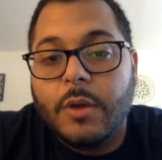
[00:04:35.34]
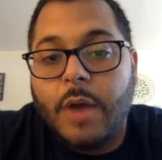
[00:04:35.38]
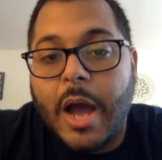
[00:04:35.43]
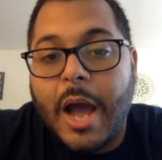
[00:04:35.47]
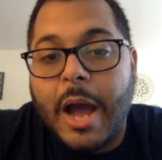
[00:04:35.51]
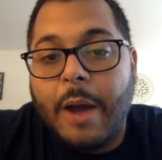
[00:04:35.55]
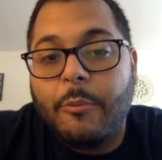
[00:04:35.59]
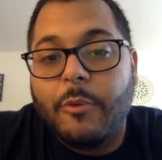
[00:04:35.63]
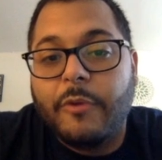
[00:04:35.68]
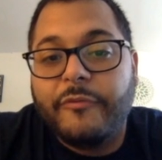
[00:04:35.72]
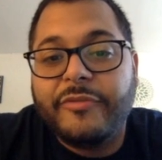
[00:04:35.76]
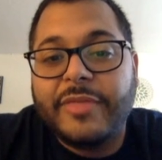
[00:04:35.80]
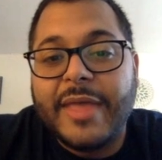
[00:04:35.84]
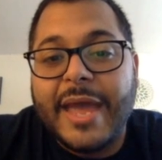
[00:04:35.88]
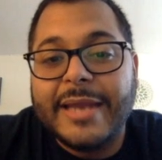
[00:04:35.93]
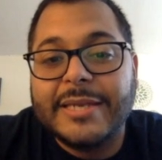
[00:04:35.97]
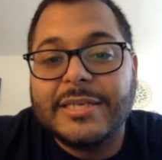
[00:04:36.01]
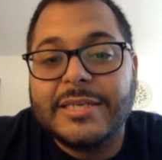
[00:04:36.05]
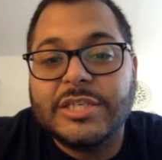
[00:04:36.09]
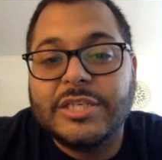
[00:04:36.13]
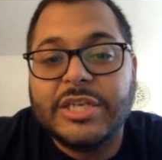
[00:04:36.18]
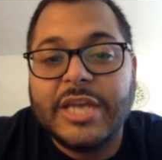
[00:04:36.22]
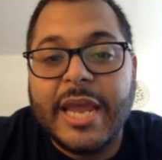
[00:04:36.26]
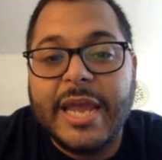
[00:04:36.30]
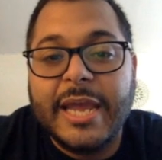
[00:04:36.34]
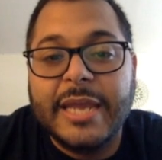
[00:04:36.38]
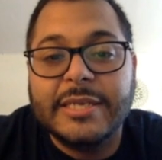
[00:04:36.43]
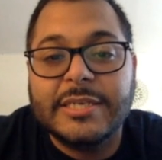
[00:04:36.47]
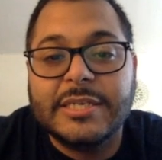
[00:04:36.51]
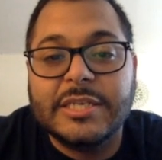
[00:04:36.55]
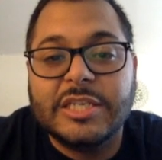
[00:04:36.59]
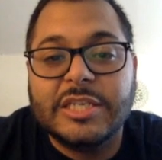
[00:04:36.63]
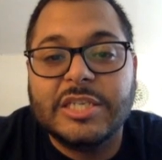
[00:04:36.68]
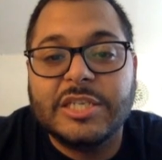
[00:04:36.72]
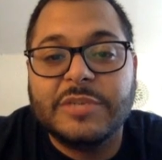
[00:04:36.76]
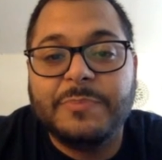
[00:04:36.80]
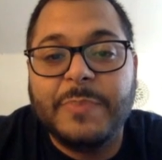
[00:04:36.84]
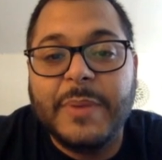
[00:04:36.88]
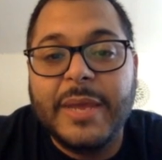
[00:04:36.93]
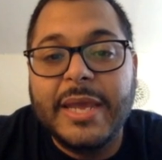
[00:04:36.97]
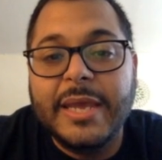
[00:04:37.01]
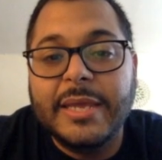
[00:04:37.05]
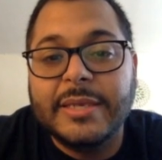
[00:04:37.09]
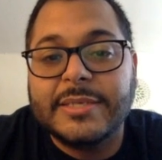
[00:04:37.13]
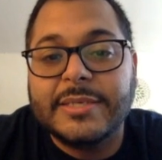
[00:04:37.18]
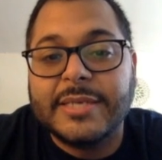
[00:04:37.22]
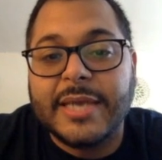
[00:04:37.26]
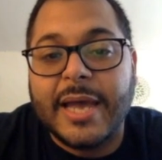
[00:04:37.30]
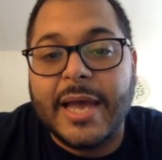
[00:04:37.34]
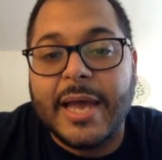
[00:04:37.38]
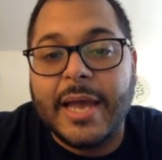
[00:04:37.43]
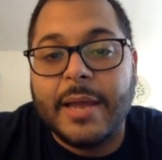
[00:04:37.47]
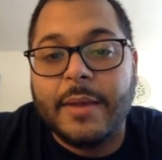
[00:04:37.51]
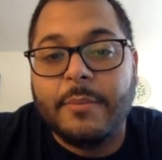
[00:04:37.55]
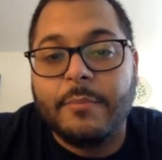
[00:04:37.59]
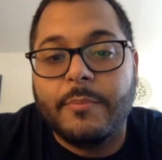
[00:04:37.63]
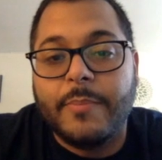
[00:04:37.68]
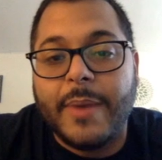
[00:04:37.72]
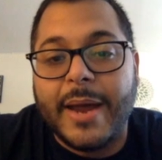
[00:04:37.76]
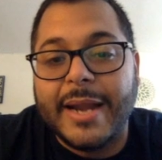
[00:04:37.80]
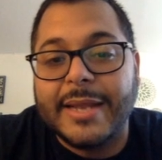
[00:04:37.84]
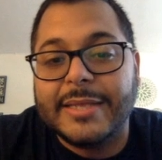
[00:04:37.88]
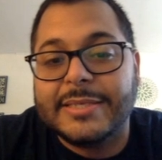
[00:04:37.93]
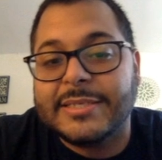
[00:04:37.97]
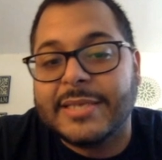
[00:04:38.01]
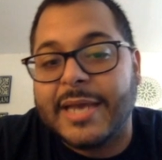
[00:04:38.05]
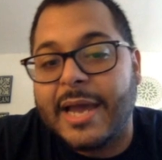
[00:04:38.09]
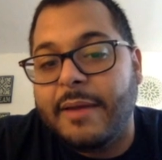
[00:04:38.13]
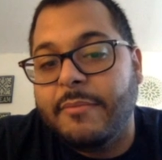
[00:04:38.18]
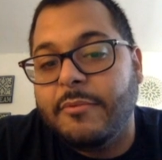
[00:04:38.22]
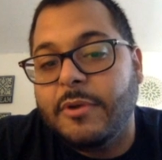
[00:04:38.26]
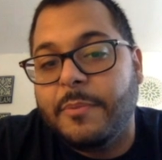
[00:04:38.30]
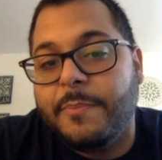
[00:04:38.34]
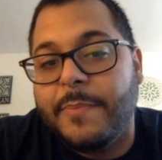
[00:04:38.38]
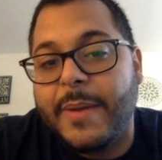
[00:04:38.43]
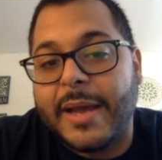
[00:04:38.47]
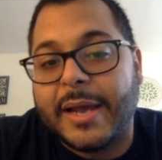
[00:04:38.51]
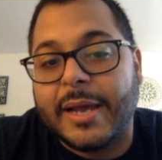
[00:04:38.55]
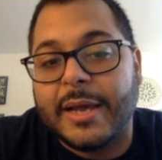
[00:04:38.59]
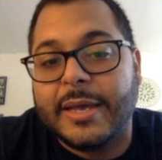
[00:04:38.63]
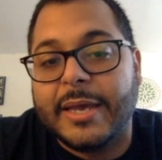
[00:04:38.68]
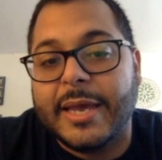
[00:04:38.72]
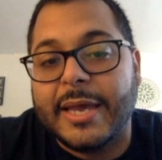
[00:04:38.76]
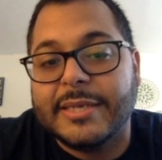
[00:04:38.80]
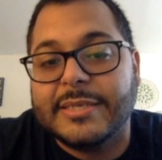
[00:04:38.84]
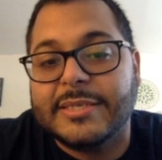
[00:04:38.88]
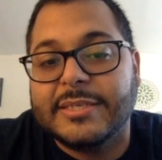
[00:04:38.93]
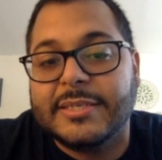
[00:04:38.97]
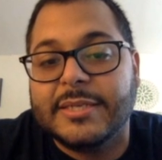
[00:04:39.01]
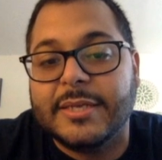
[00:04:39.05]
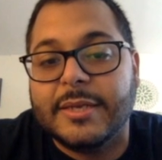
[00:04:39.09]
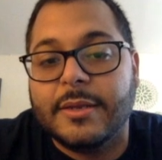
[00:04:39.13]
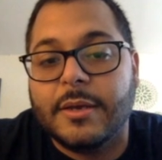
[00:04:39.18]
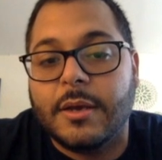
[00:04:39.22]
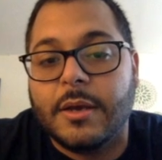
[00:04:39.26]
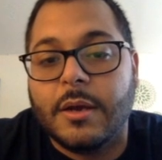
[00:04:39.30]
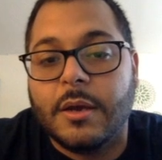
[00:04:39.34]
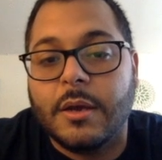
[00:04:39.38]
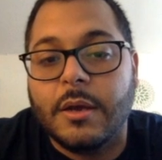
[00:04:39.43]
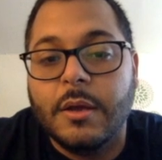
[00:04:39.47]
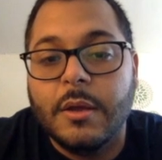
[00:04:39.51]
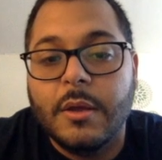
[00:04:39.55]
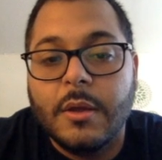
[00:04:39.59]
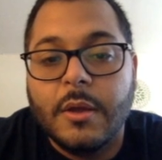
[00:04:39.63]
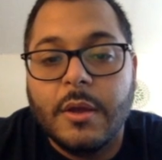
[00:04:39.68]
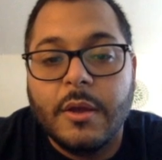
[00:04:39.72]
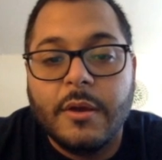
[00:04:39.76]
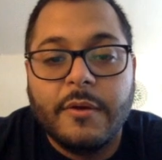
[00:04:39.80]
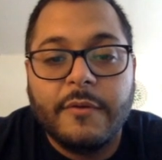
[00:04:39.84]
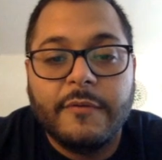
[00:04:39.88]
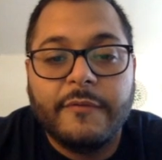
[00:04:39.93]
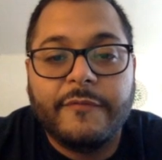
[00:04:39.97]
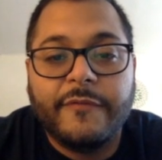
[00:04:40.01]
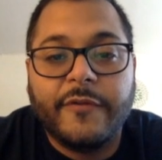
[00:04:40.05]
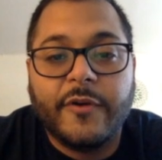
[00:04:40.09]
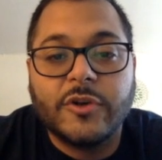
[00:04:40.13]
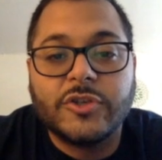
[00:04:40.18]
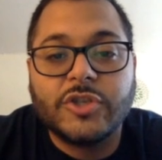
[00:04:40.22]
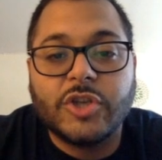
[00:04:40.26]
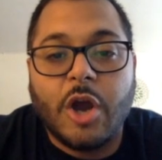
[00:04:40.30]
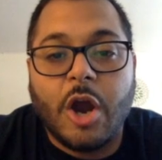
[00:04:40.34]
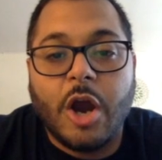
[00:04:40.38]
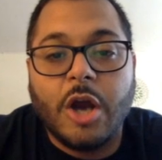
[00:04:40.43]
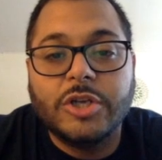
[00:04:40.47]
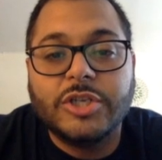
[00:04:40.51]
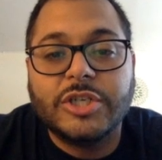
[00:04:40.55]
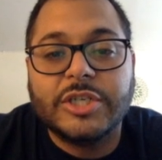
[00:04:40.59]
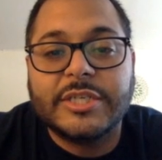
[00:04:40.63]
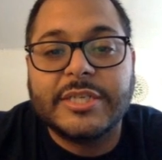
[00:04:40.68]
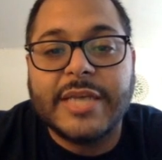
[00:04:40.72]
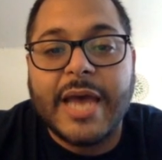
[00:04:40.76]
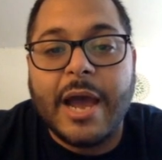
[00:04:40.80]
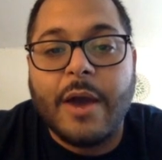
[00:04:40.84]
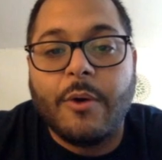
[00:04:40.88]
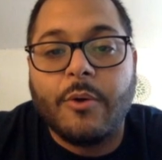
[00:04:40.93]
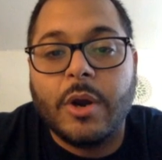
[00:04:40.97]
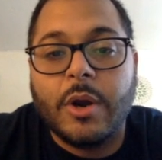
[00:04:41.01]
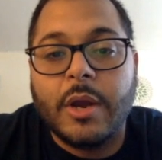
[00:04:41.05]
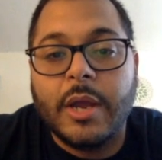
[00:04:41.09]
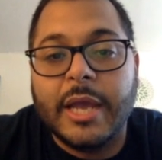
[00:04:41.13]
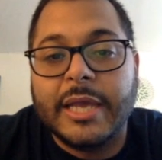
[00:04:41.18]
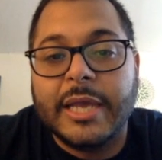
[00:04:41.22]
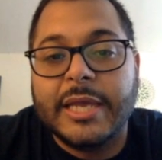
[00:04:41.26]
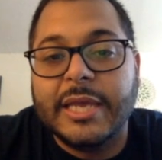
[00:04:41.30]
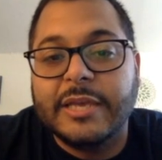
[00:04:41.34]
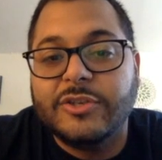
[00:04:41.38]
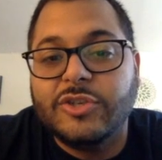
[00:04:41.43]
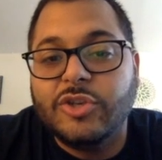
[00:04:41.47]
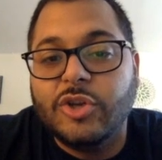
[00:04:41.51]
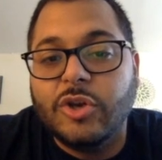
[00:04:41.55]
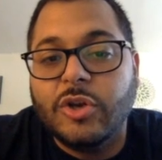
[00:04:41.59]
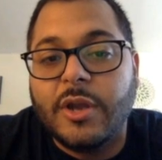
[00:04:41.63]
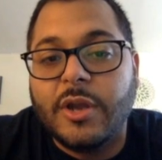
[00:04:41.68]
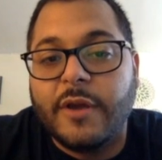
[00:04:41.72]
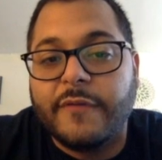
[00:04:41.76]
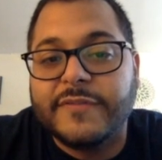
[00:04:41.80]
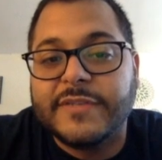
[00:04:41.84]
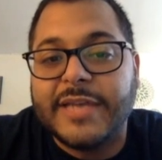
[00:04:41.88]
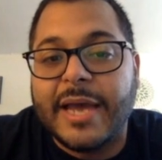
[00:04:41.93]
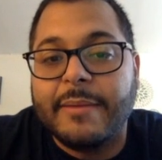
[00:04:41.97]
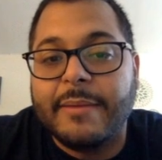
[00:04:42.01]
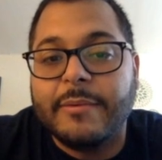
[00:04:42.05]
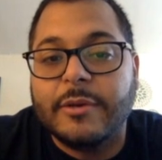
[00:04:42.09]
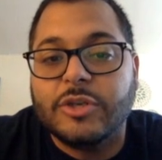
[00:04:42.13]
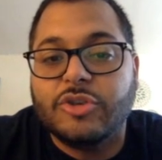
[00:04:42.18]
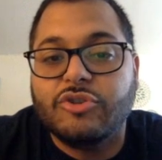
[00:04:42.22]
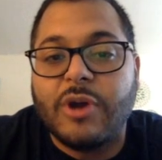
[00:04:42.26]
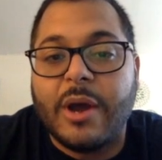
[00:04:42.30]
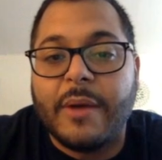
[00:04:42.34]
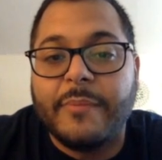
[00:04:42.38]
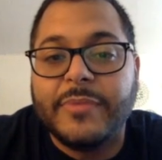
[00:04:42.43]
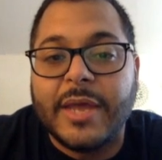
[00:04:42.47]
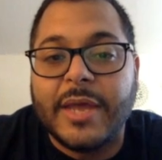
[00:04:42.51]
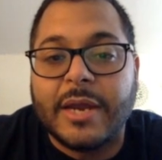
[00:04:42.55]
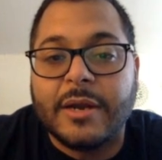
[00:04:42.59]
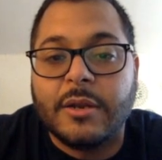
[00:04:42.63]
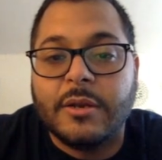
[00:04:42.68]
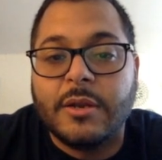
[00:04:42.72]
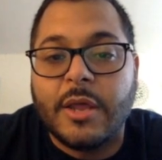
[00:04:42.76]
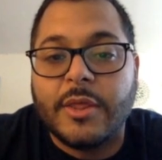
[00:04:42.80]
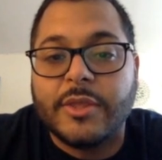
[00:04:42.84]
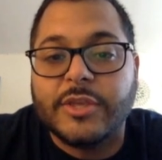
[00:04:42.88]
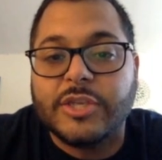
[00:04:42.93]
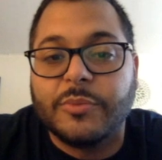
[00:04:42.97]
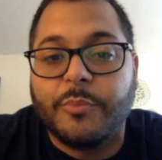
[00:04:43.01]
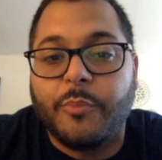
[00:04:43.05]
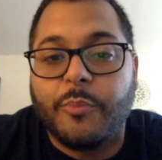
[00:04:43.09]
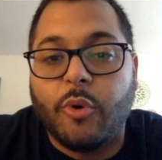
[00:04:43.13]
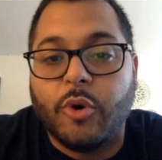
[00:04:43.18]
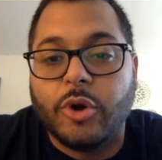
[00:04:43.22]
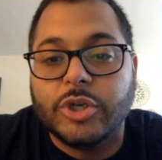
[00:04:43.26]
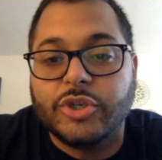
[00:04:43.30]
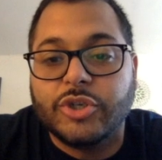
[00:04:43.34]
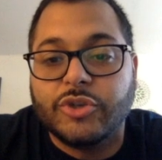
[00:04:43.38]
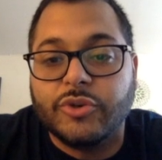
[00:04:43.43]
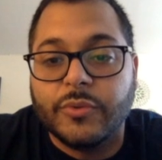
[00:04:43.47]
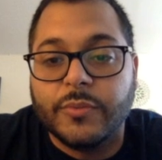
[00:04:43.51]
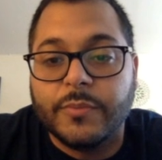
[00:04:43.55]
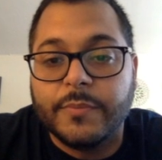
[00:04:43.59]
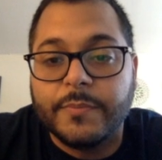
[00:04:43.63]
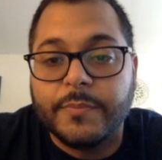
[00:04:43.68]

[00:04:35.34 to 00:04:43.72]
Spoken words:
With that change in speed time, by the time the Pekka gets to the first Archer Tower, it gives you enough time to drop down another support troop.